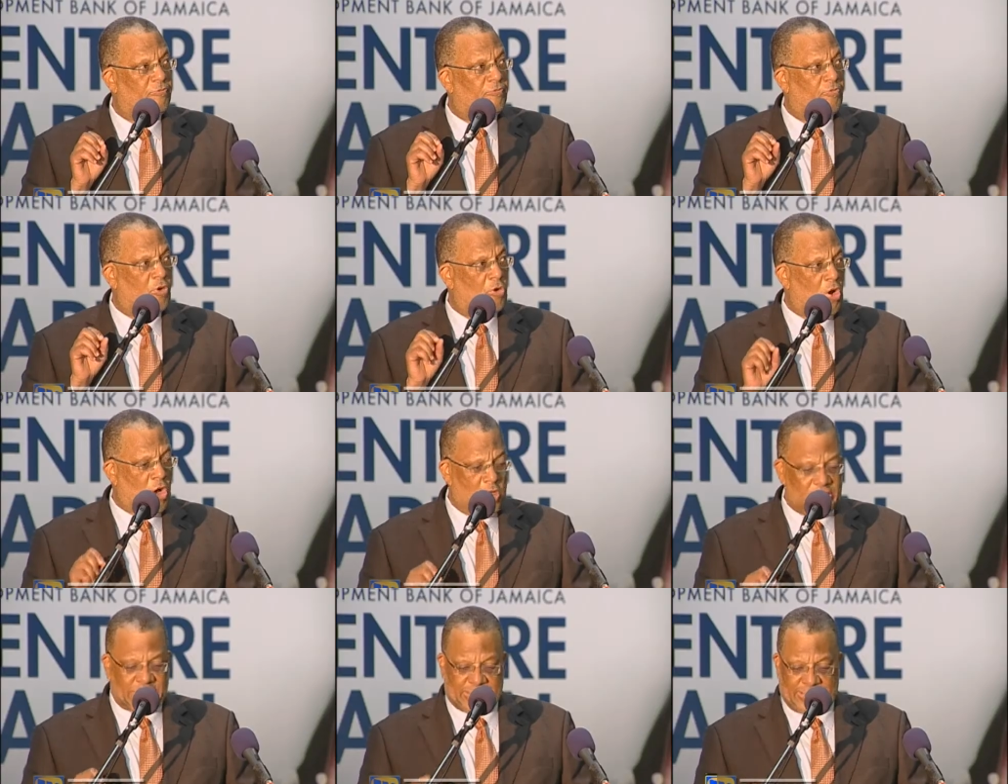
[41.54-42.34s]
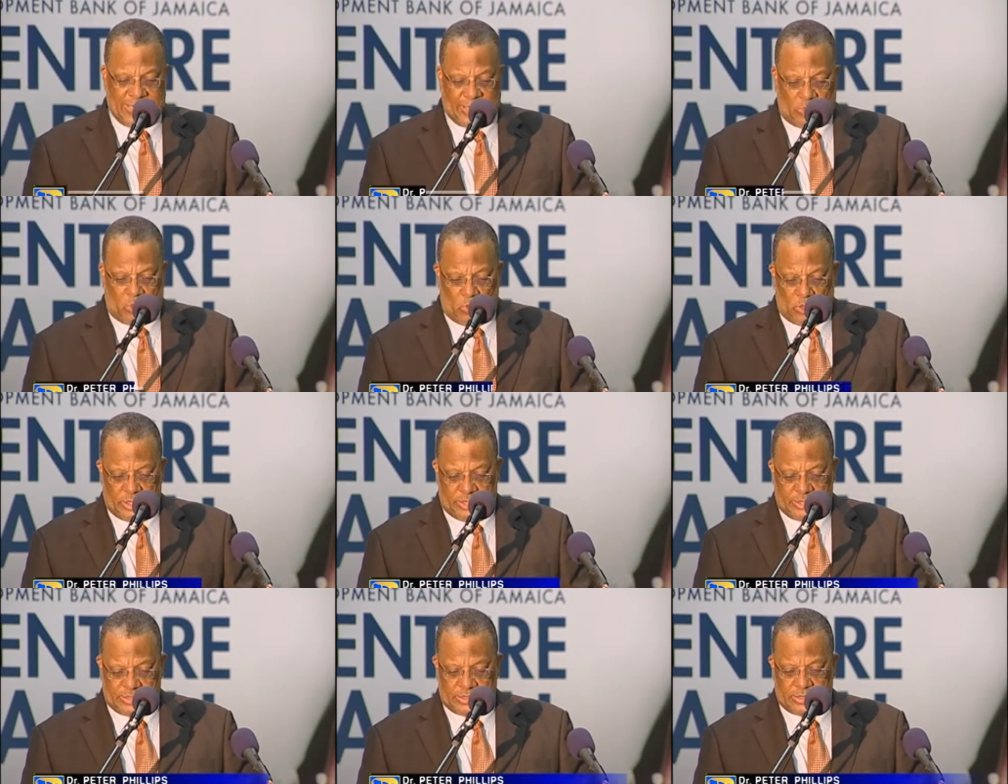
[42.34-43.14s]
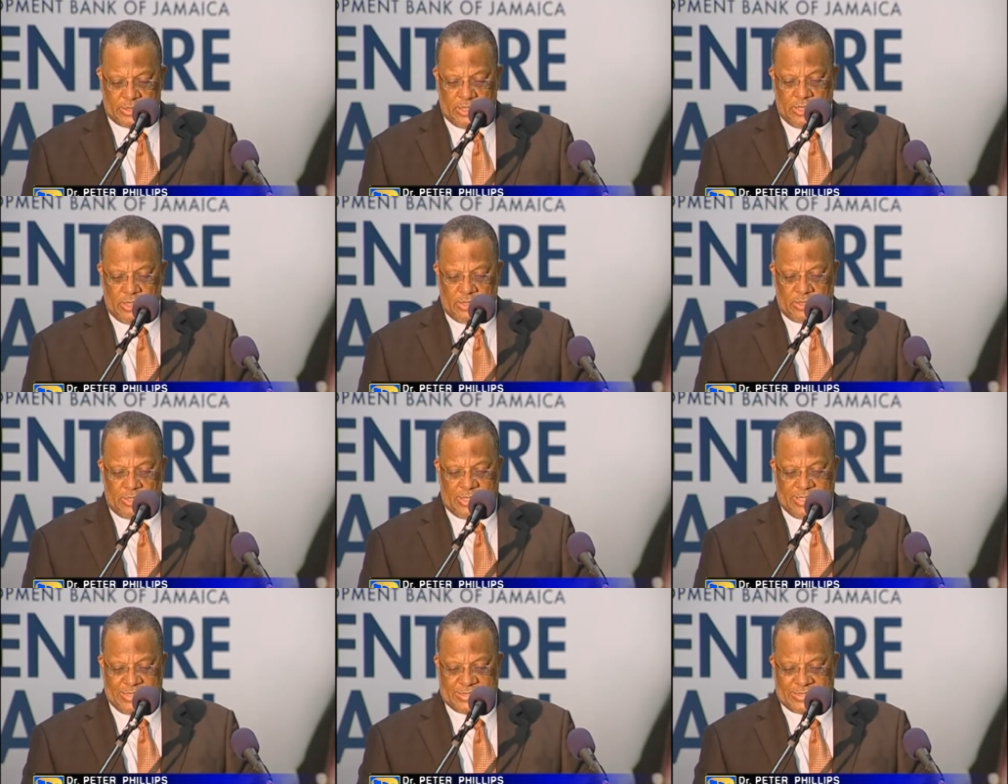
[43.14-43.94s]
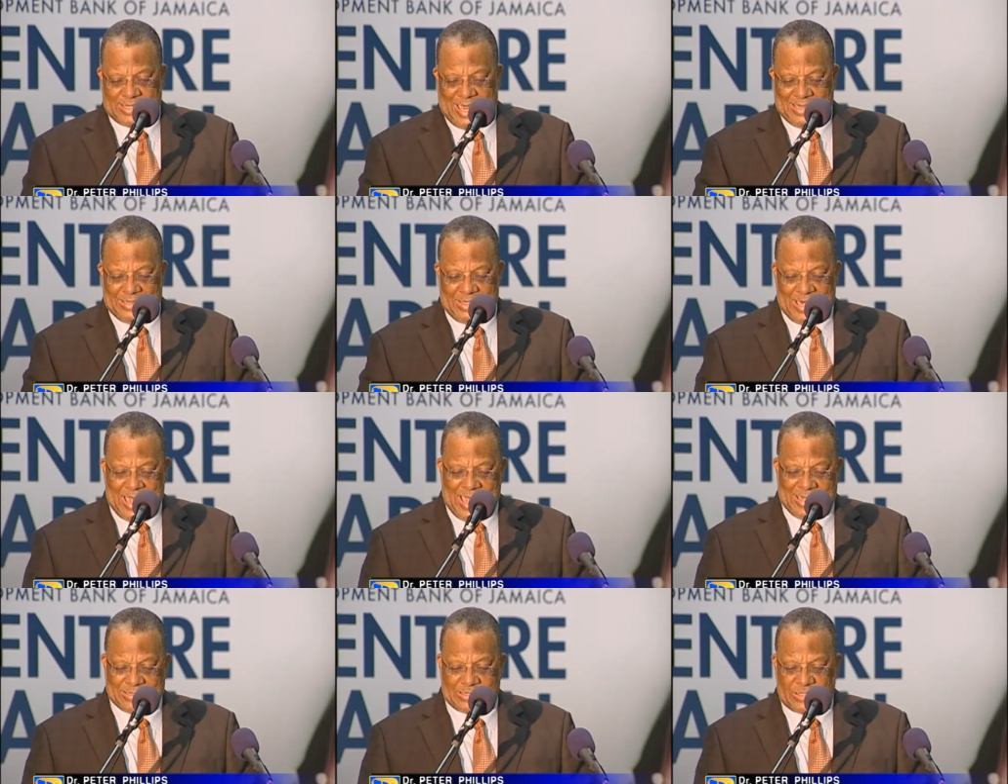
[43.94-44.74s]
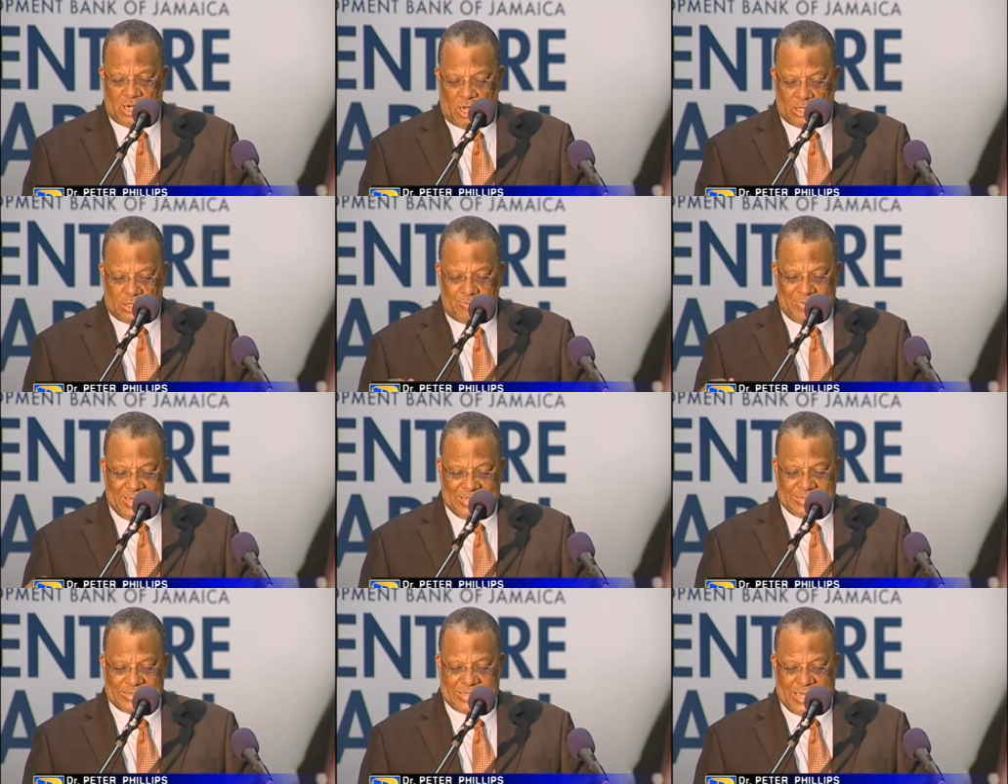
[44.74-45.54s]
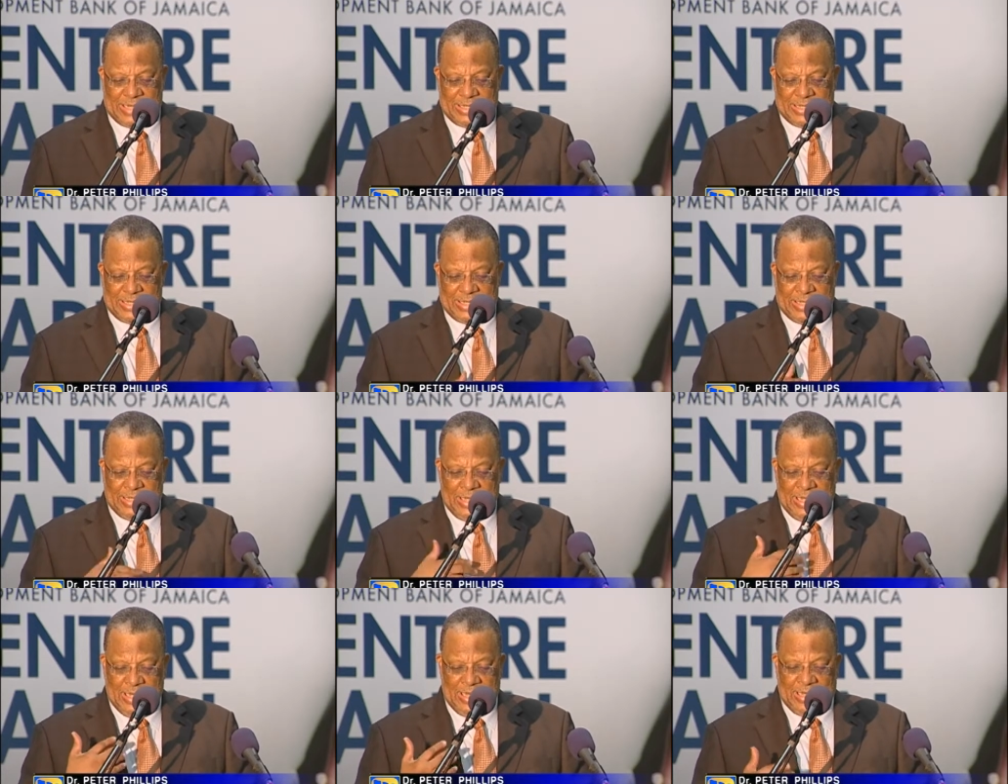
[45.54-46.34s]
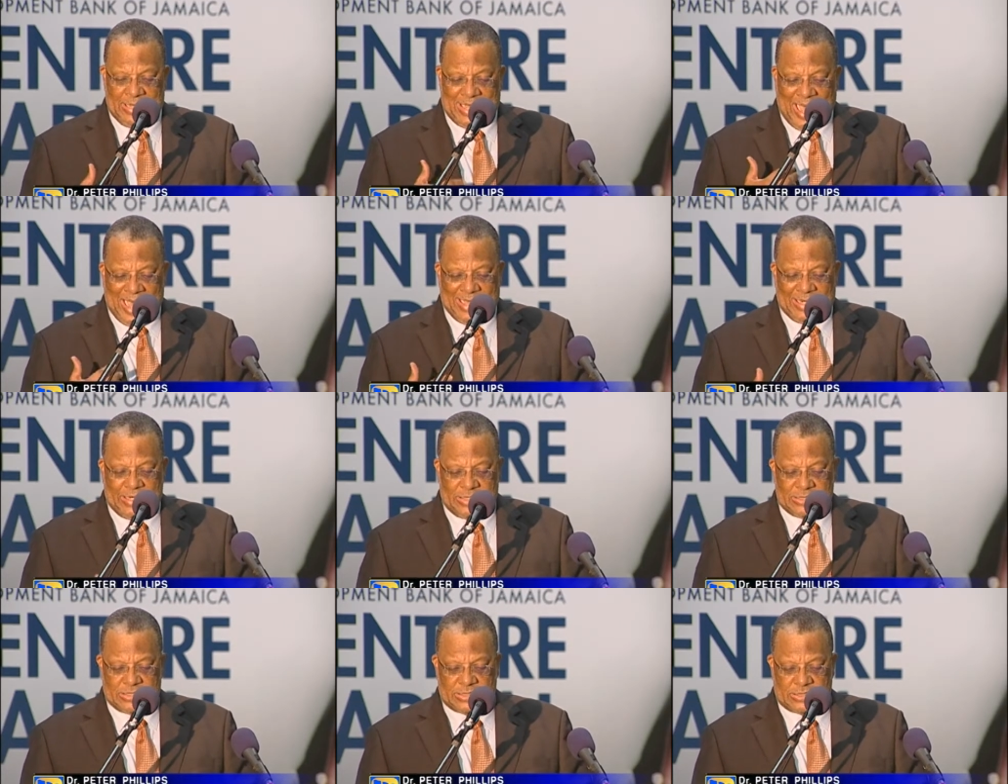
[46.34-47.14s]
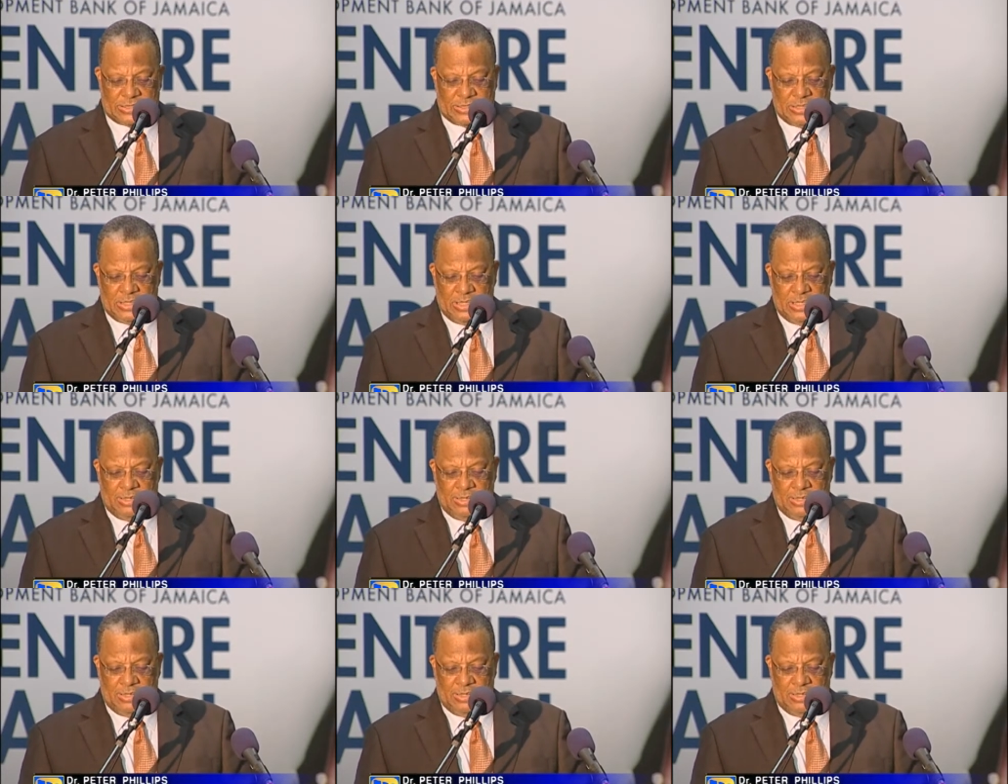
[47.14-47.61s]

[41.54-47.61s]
for all stakeholders to the standardized documents and the guidance